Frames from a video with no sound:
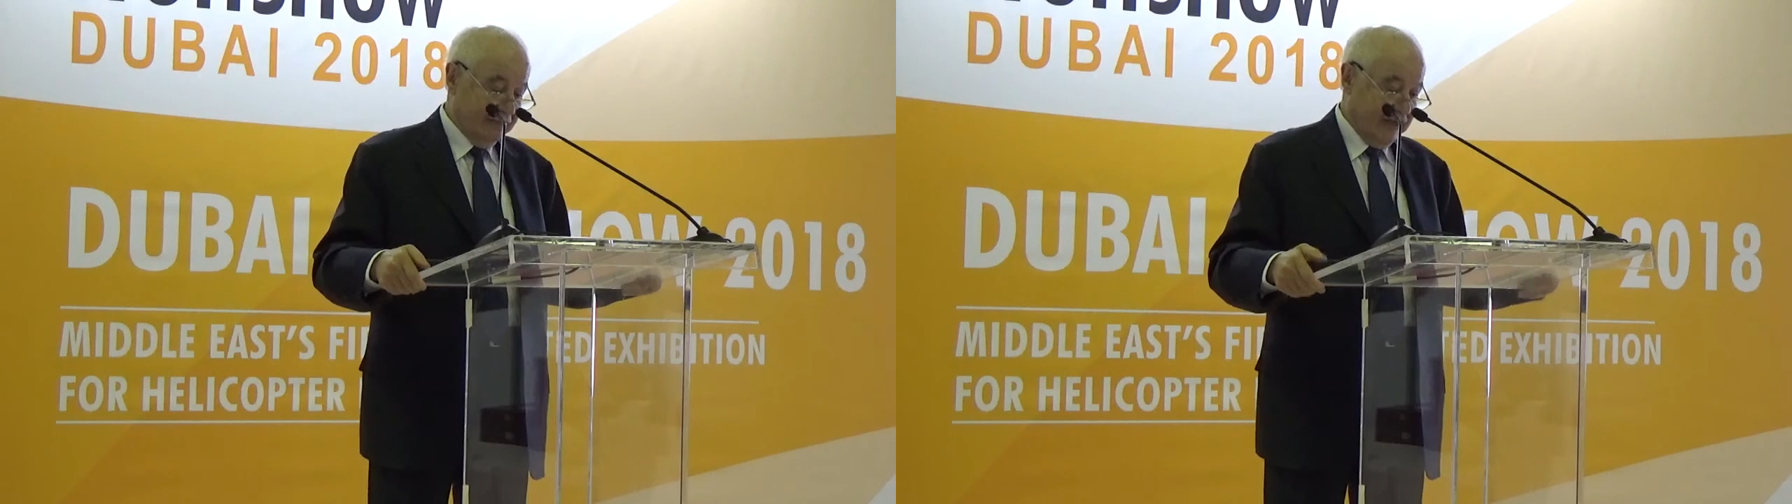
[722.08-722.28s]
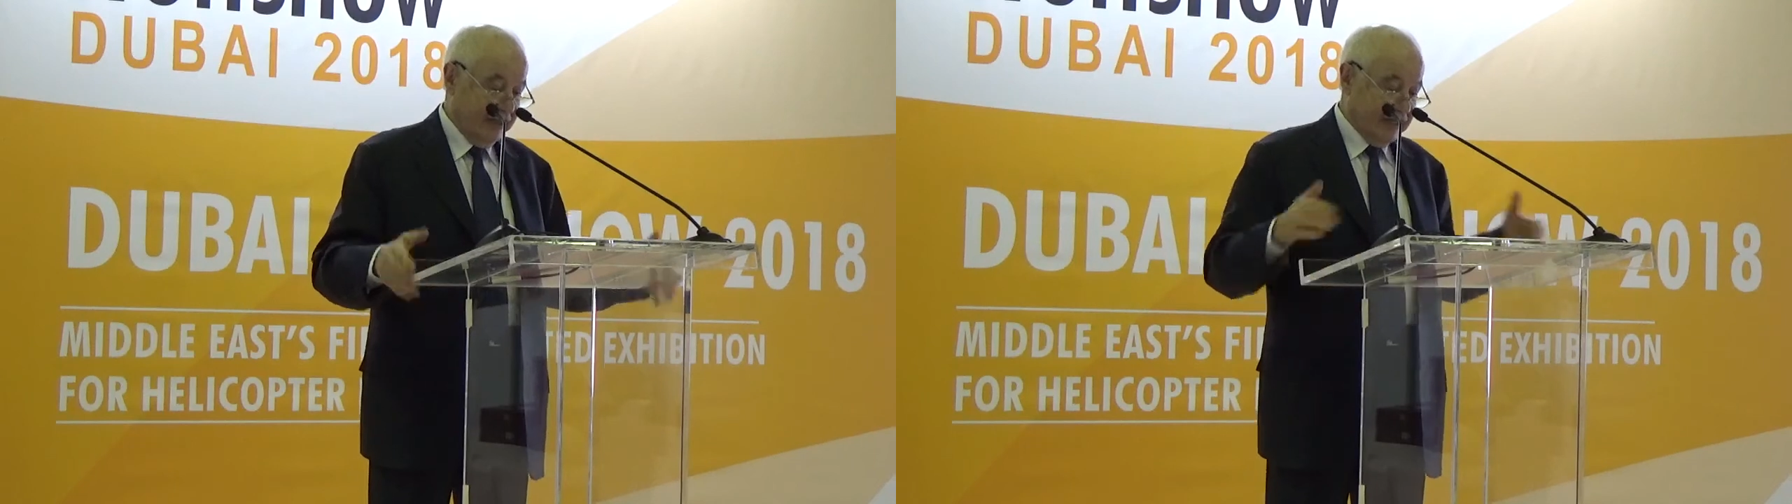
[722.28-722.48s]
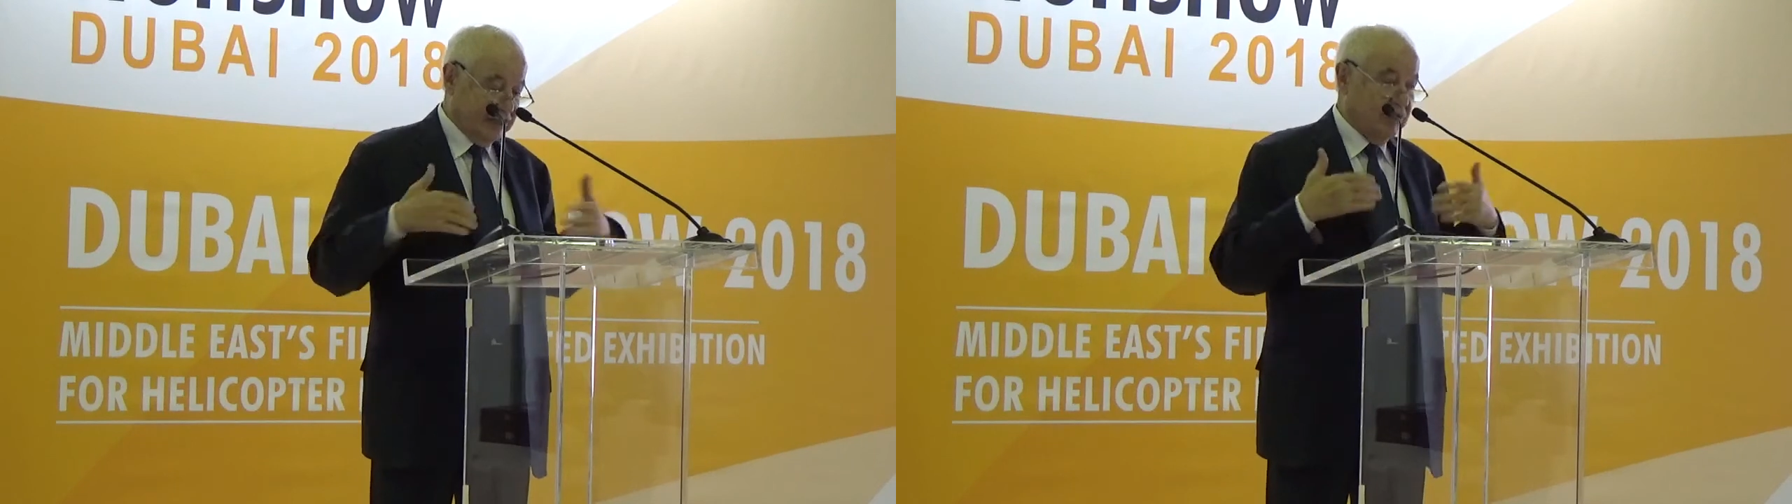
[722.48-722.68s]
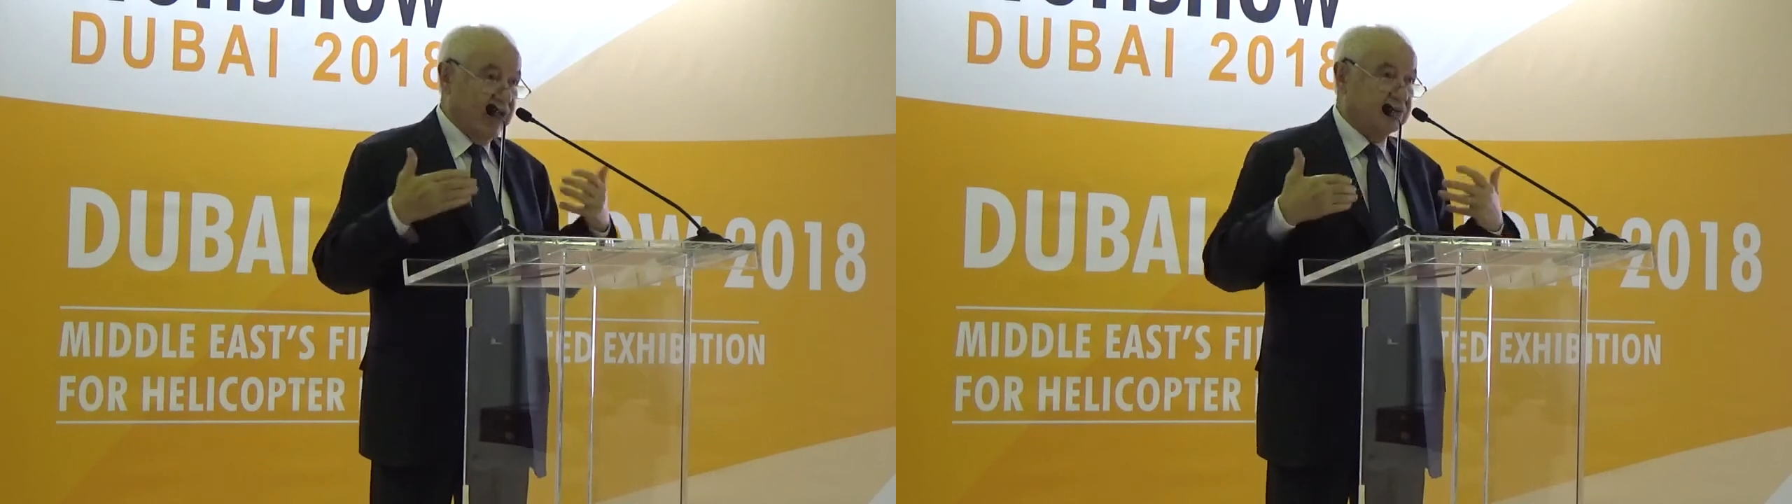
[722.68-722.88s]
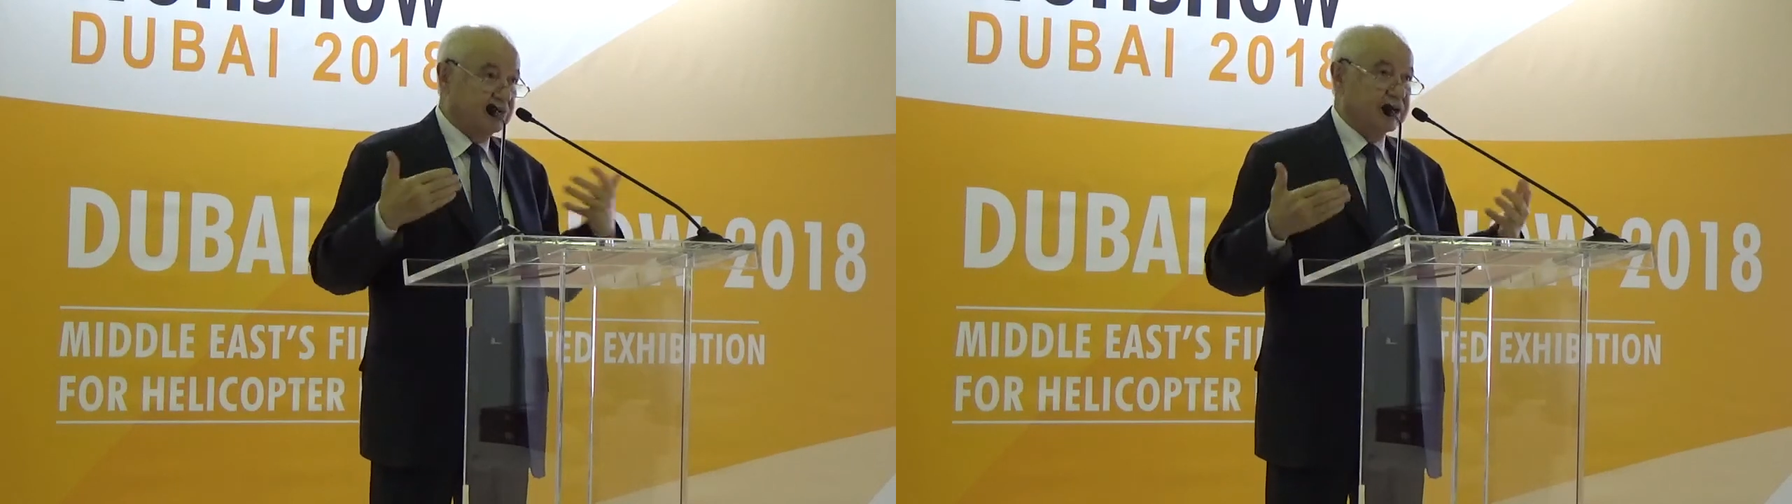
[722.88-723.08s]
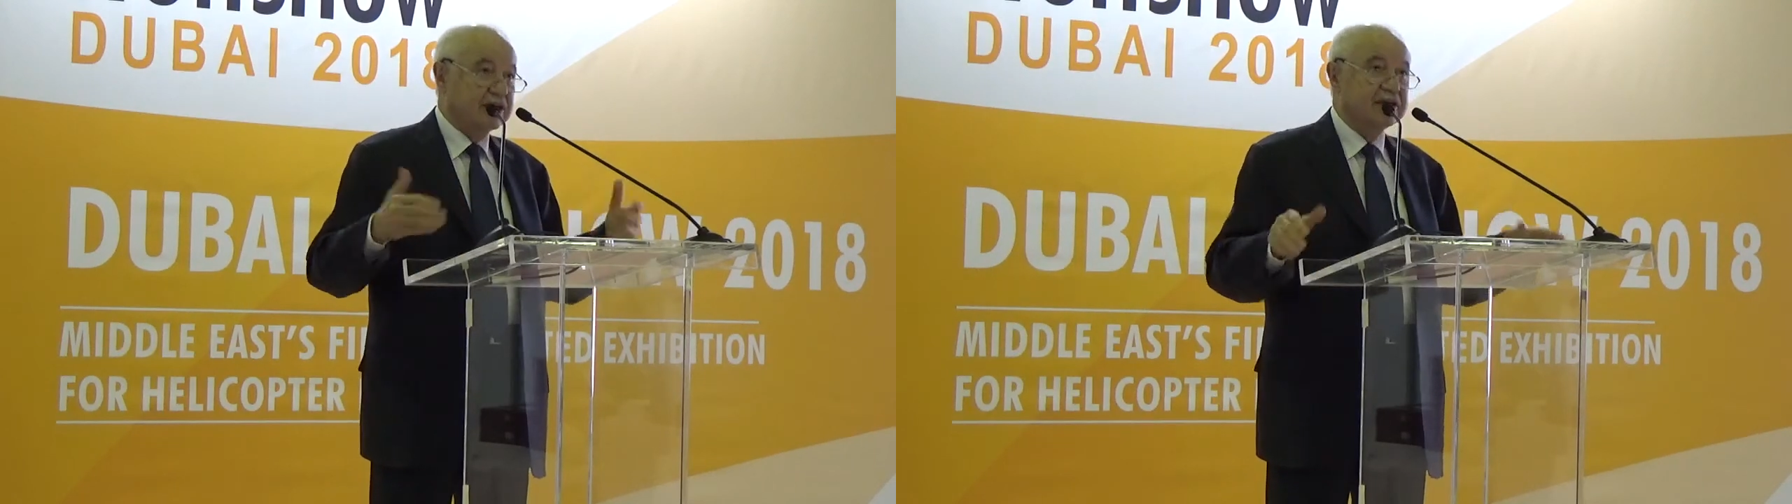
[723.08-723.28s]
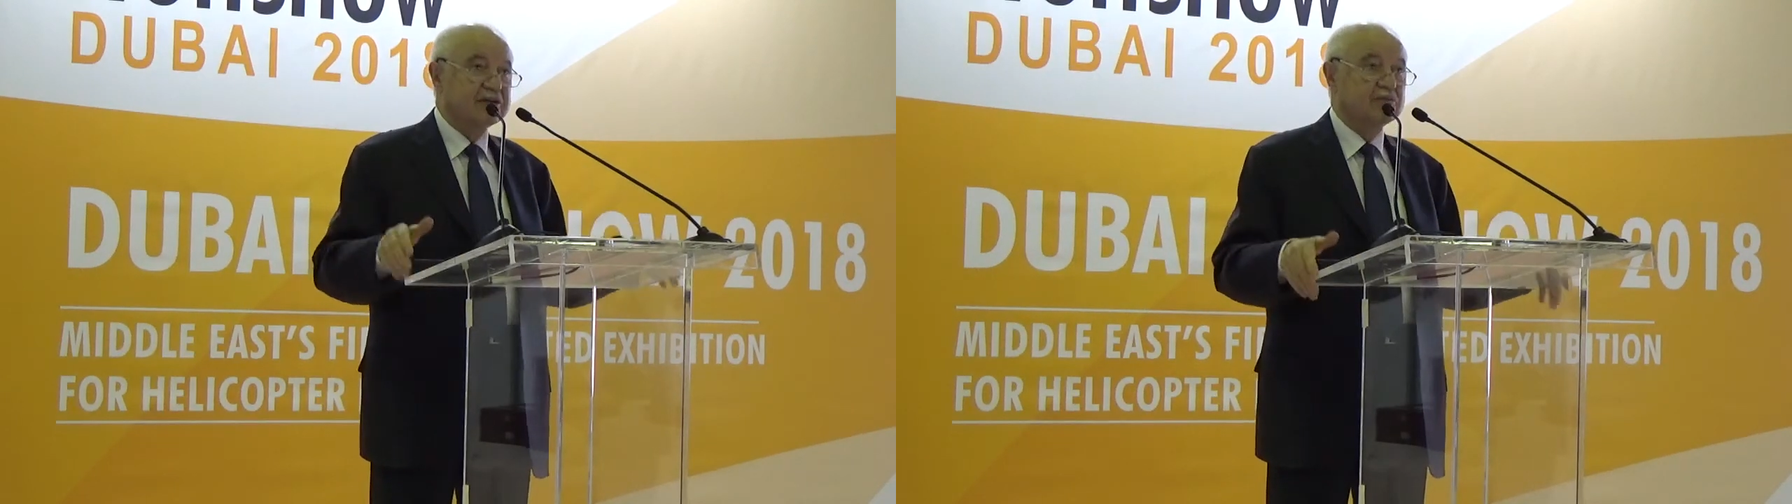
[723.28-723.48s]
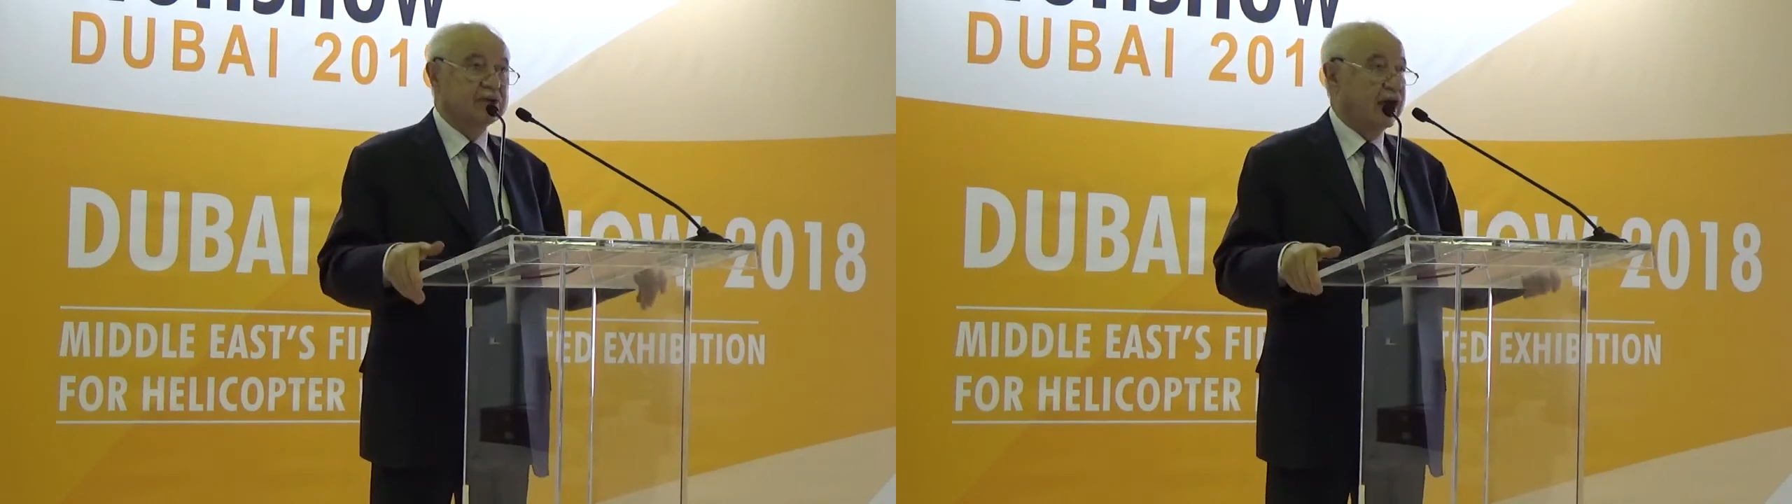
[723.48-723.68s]
And that's why we,
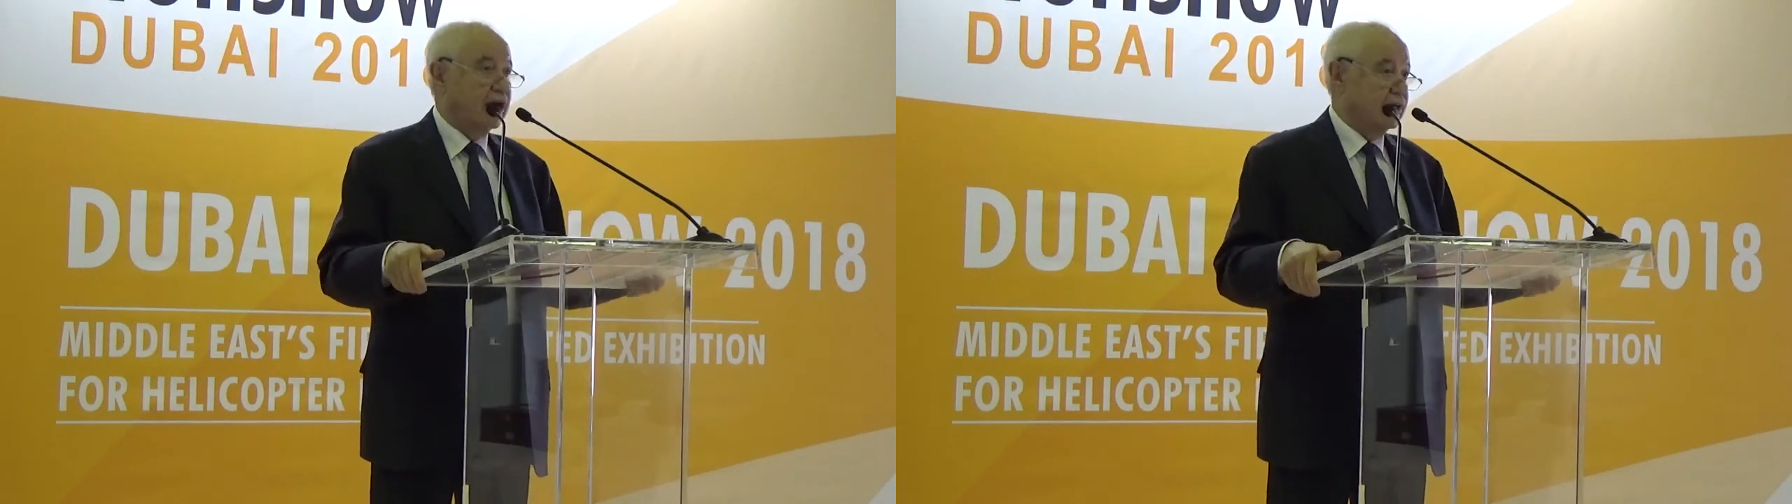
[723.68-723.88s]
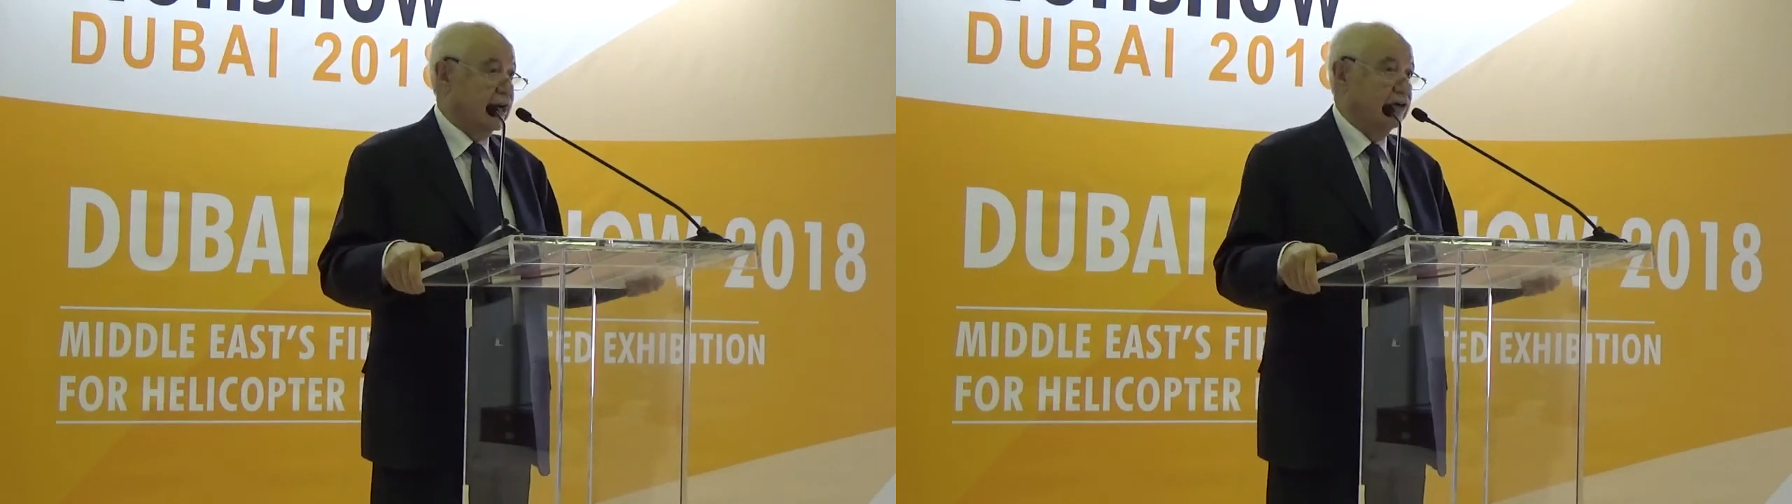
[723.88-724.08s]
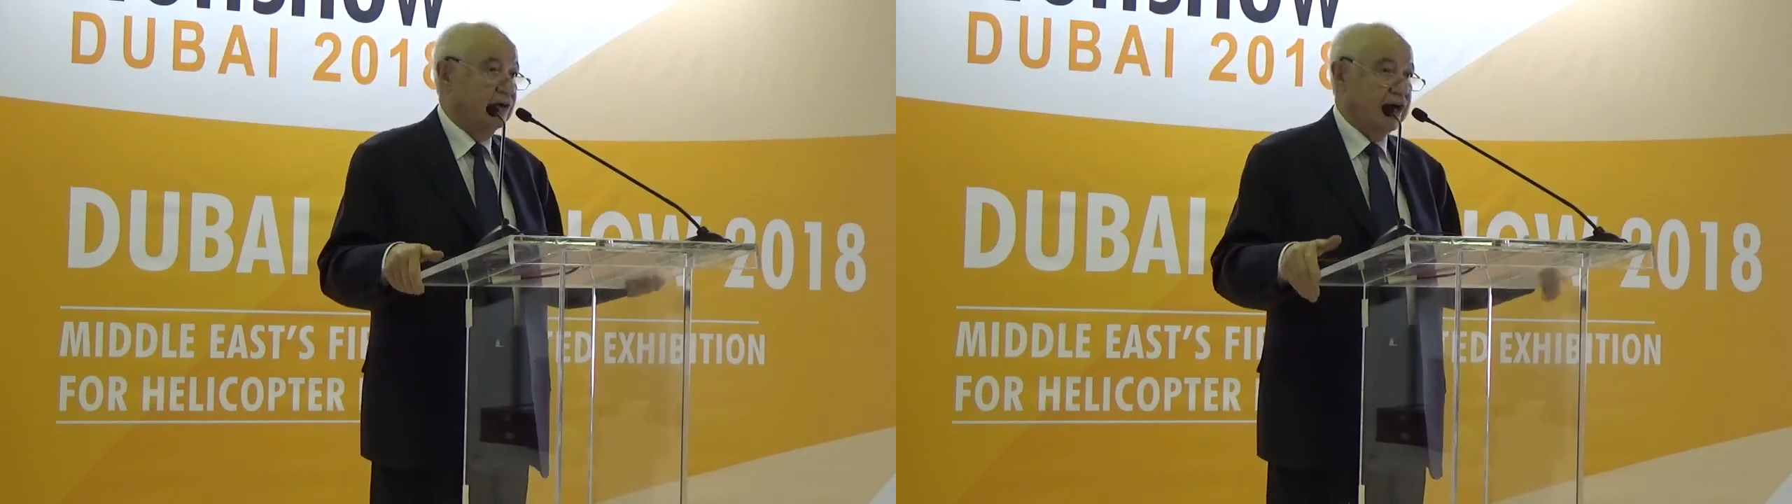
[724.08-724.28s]
we are now